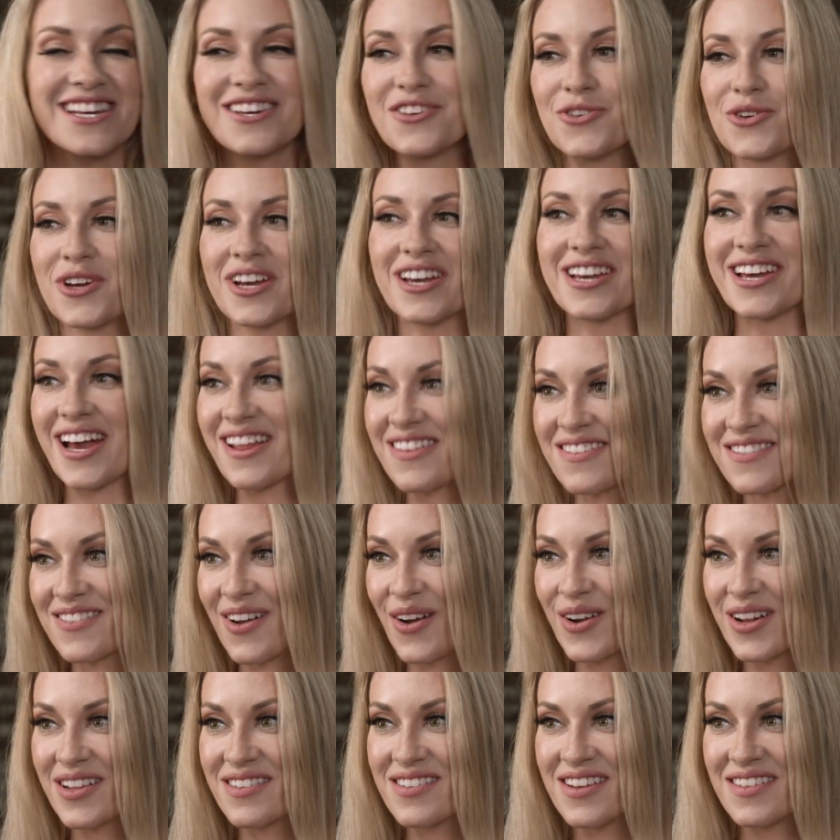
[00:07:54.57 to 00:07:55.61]
You could get
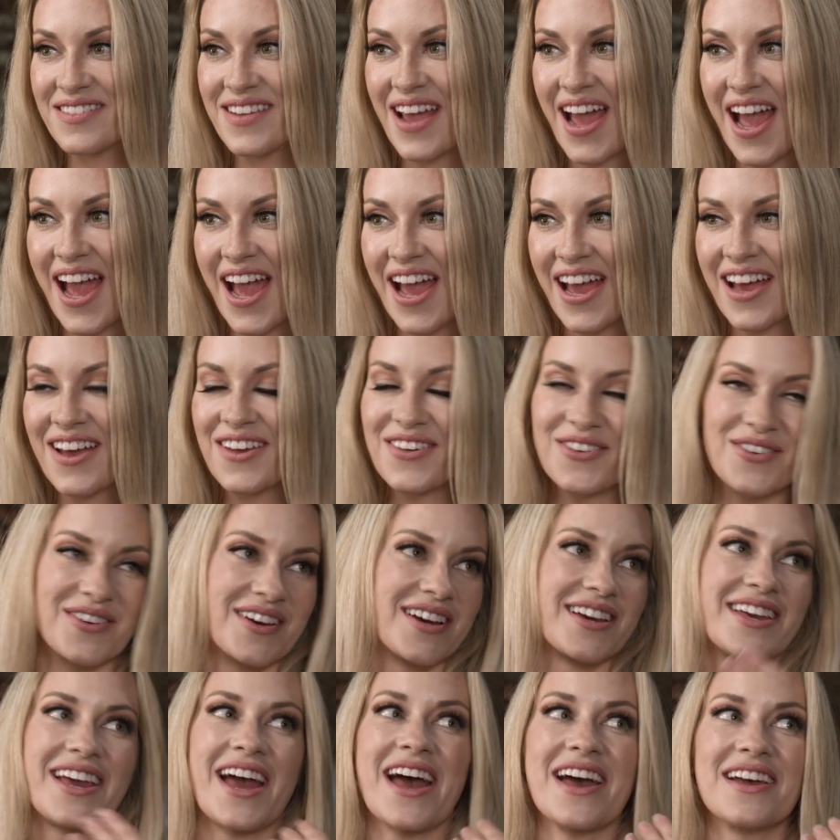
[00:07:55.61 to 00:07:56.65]
started today.
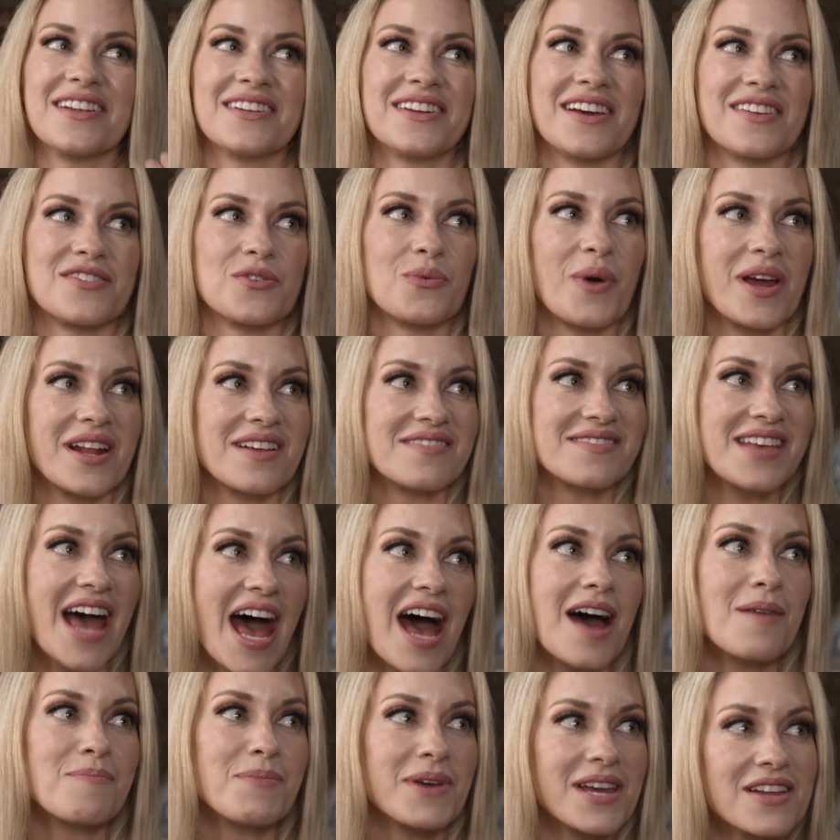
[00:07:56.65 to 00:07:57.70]
Again, it's a way to
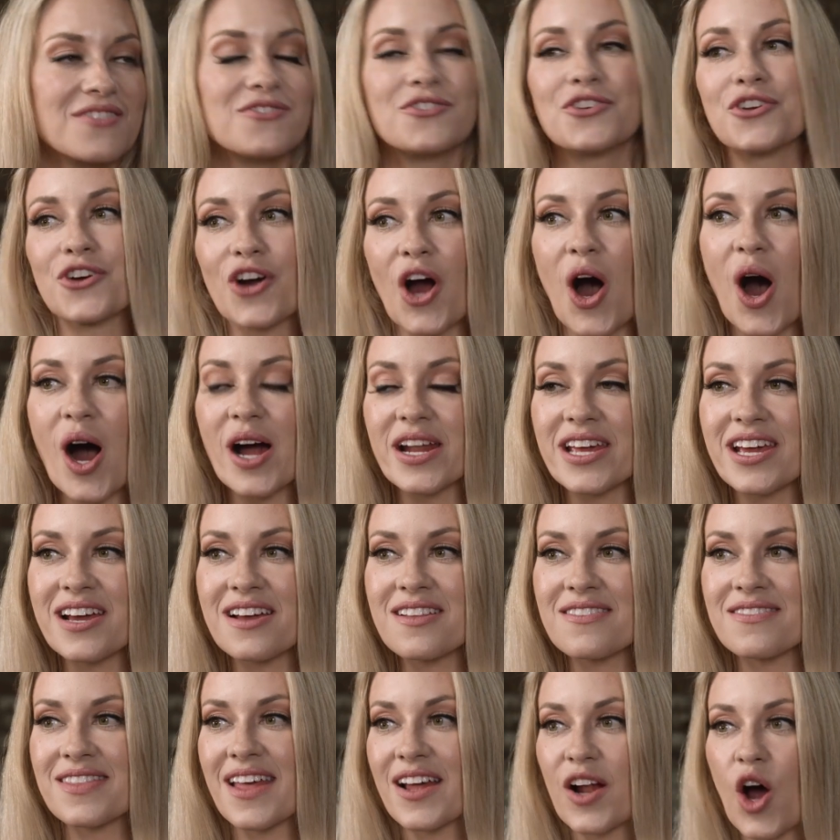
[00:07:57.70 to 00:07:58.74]
tap into your
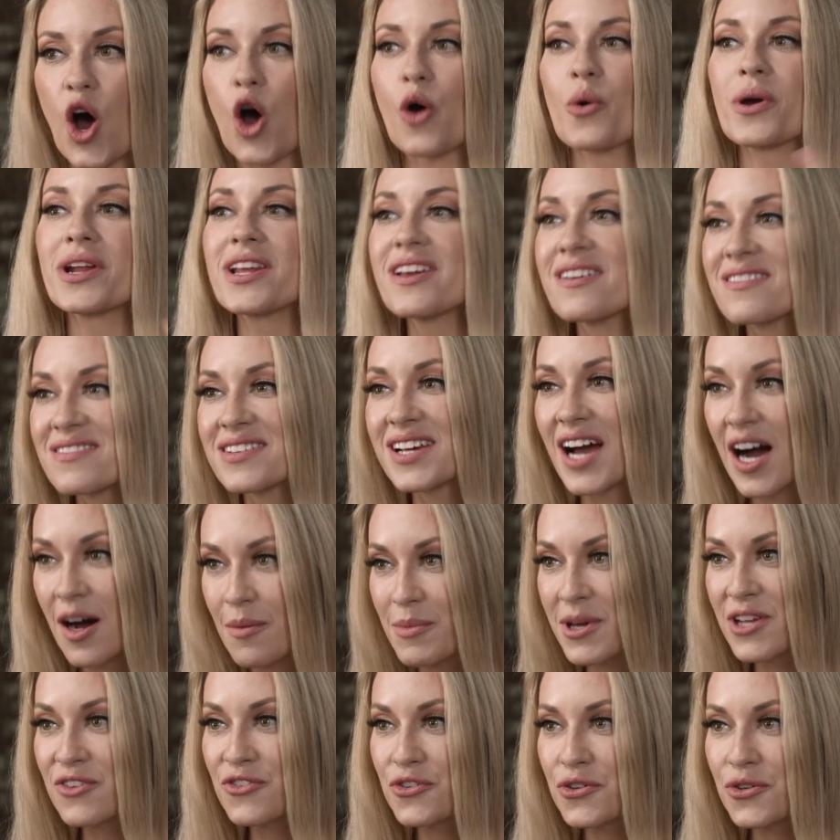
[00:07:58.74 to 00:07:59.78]
audience that already is
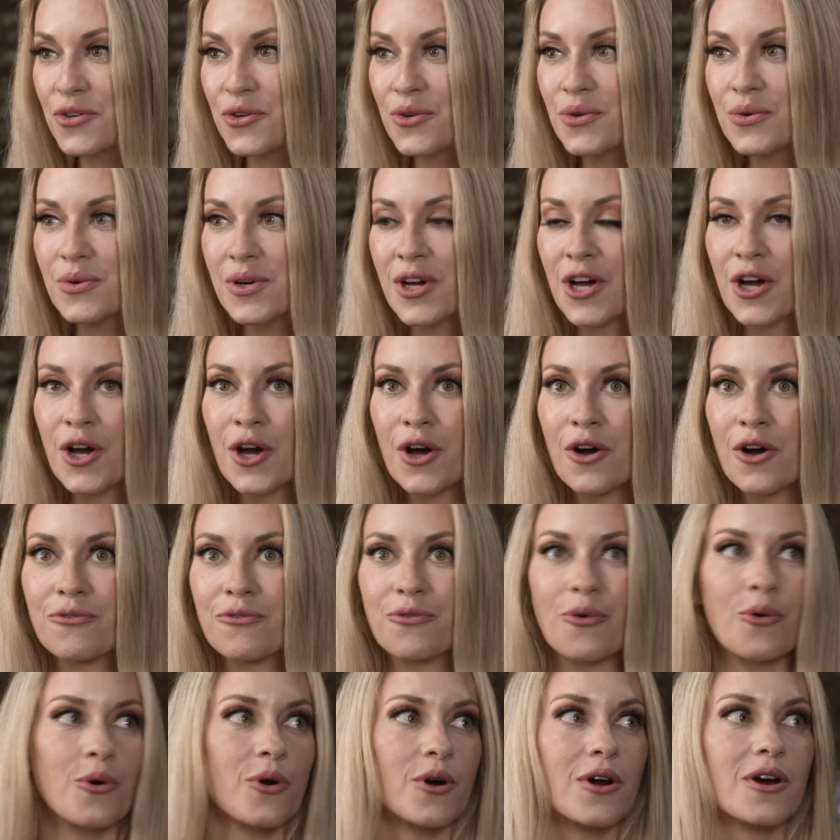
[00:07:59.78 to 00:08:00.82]
coming to you
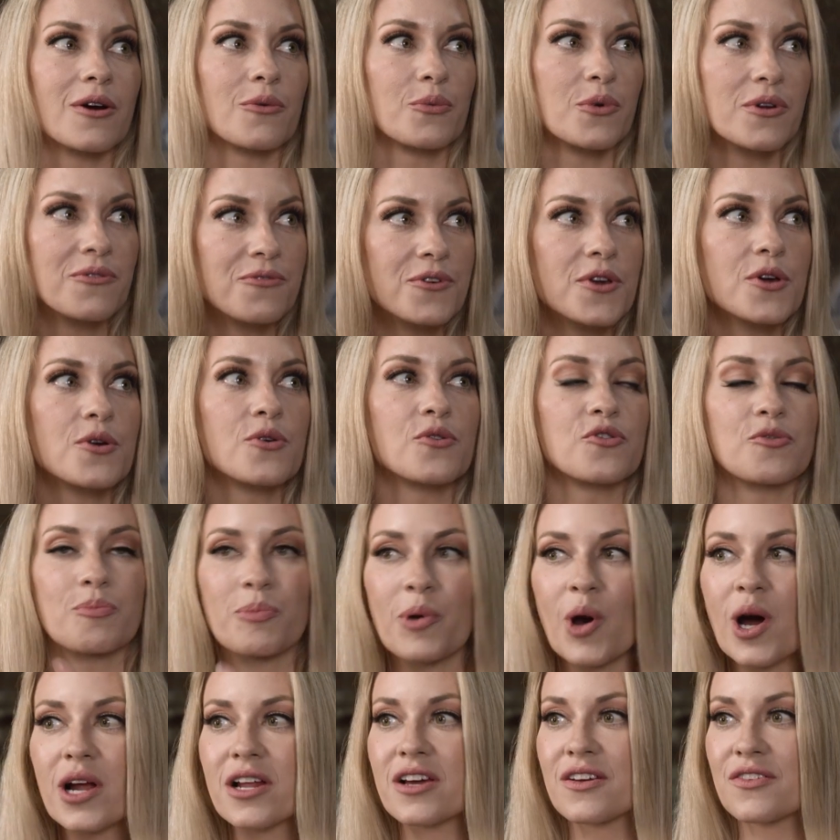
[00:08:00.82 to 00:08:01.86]
for reviews,
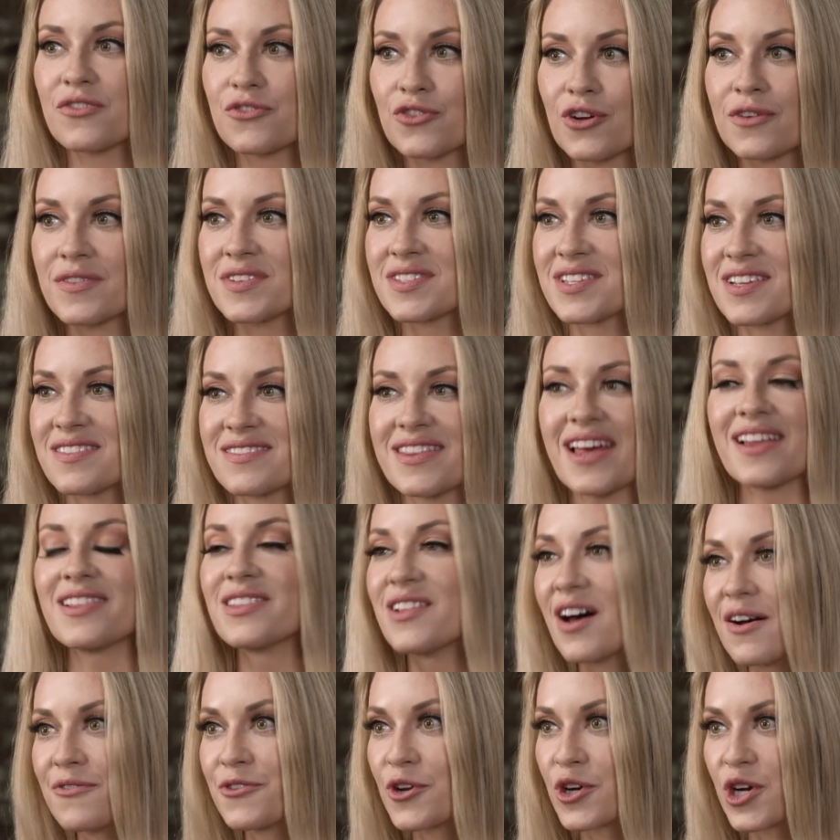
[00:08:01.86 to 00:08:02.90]
products, services. They
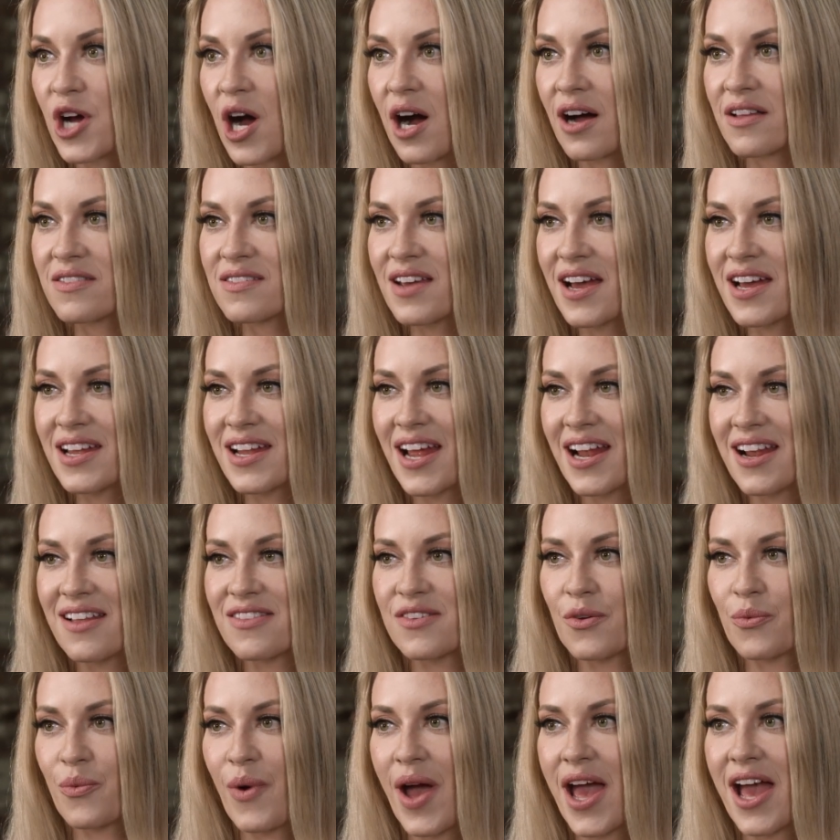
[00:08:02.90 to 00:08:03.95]
love your content, and
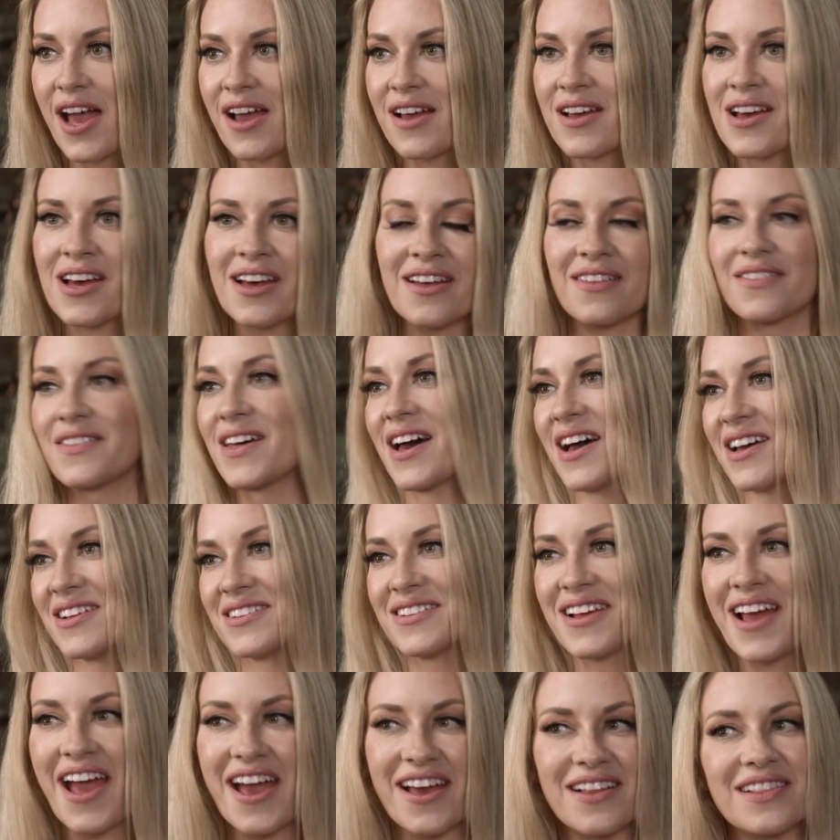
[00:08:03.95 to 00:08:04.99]
it's a way
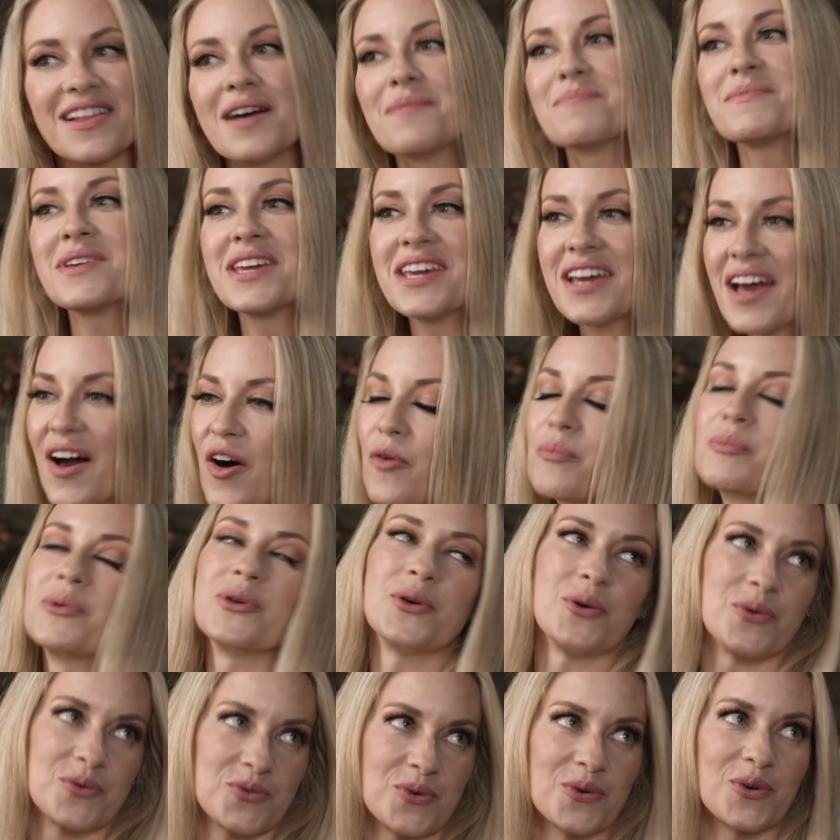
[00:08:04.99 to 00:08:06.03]
that, hey, let me
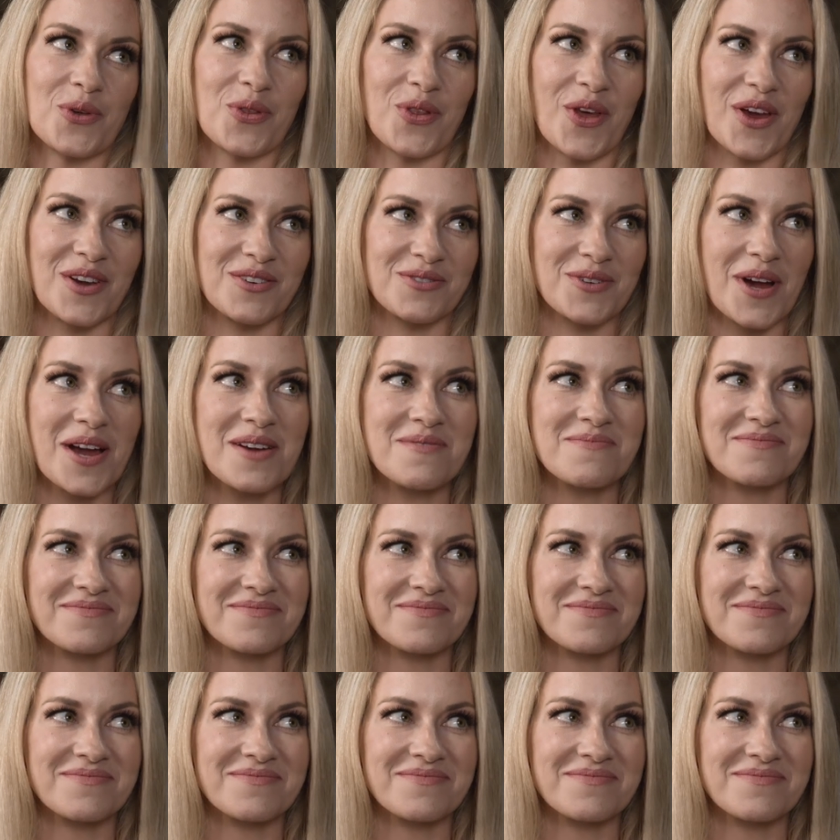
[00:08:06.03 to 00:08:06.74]
help you sort of thing, right?